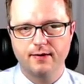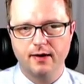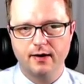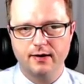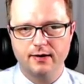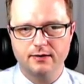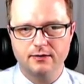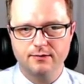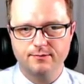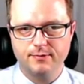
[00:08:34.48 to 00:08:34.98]

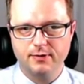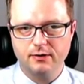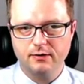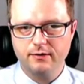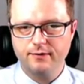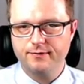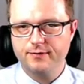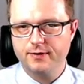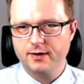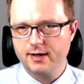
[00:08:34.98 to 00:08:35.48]
In the middle
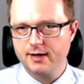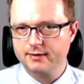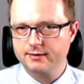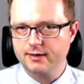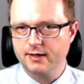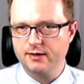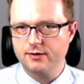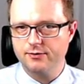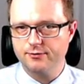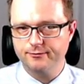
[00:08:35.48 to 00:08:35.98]
of the essay,
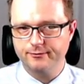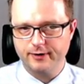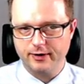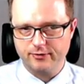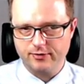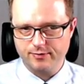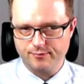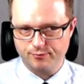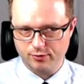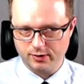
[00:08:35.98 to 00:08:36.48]
you
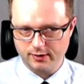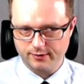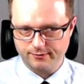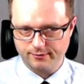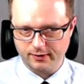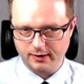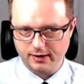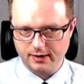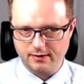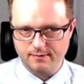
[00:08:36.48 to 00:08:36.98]
very
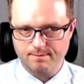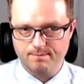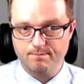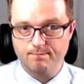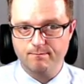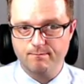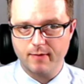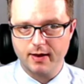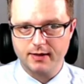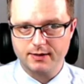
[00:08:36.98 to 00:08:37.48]
briefly
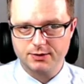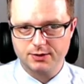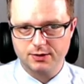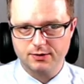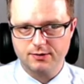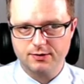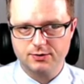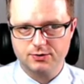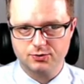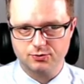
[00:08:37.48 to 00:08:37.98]
mention
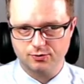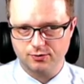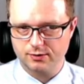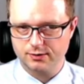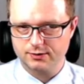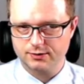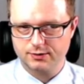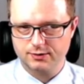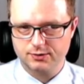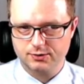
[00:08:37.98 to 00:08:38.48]
the
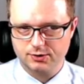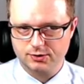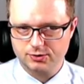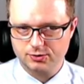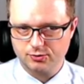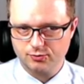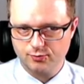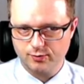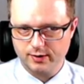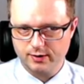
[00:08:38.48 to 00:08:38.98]
source, just so
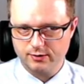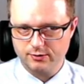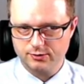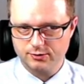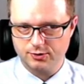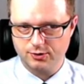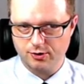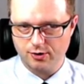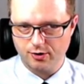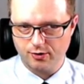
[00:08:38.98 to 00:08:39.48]
readers
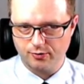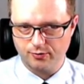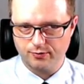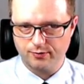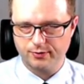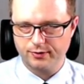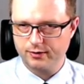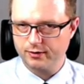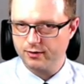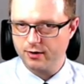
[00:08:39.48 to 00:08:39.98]
know
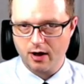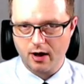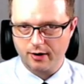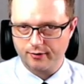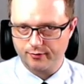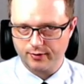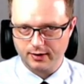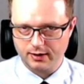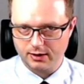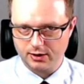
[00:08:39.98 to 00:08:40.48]
they're not
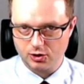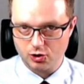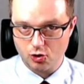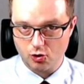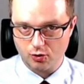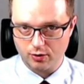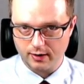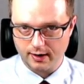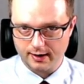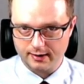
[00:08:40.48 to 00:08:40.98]
reading
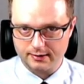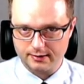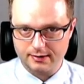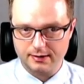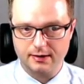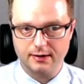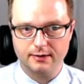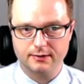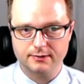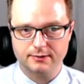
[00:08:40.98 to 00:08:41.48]
your
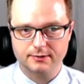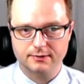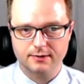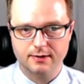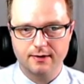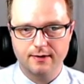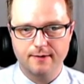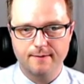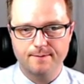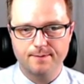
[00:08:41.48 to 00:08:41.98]
ideas.
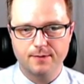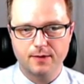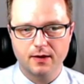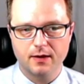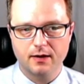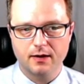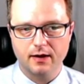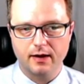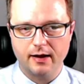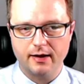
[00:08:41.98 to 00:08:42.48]

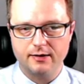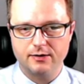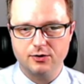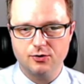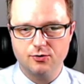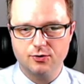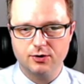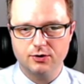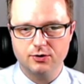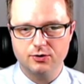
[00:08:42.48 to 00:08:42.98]
And you
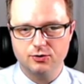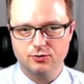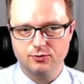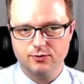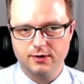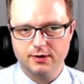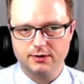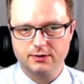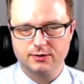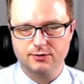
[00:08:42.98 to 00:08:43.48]
can do
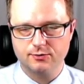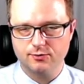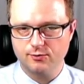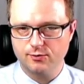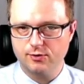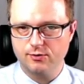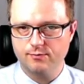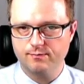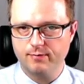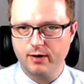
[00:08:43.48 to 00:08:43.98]
this
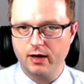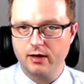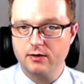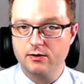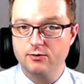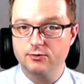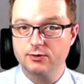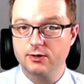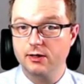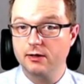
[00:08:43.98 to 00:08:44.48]
by
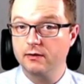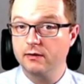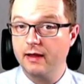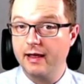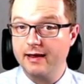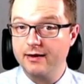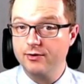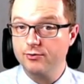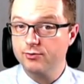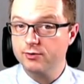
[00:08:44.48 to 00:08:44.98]
using
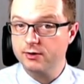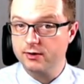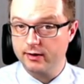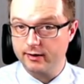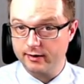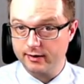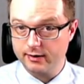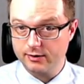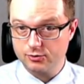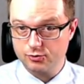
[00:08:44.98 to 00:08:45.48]
language that
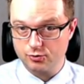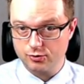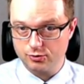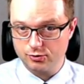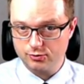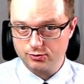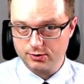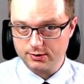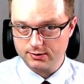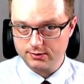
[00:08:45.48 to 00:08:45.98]

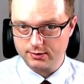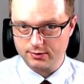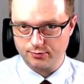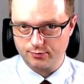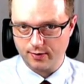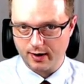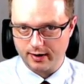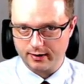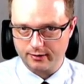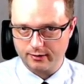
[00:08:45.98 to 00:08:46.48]
introduces the
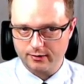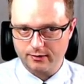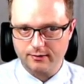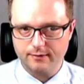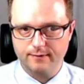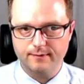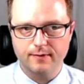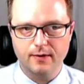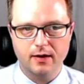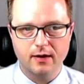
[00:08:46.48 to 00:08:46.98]
writer.
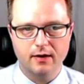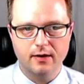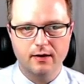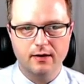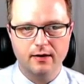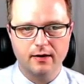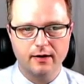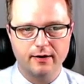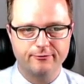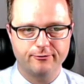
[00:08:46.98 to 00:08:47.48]

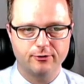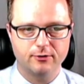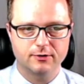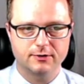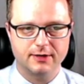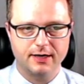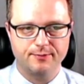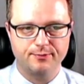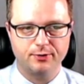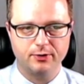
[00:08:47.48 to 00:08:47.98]
For
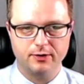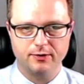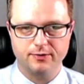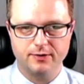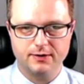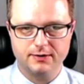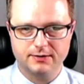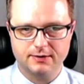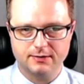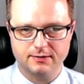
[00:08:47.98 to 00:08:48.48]
example, in
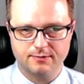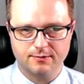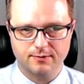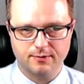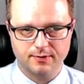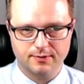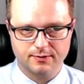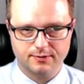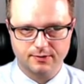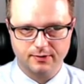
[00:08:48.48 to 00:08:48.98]
this
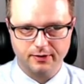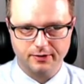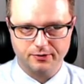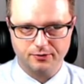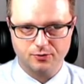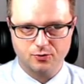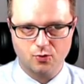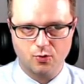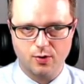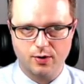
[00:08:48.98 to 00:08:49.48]
little
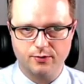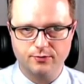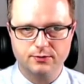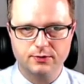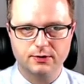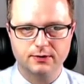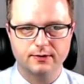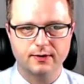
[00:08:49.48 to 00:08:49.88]
quote,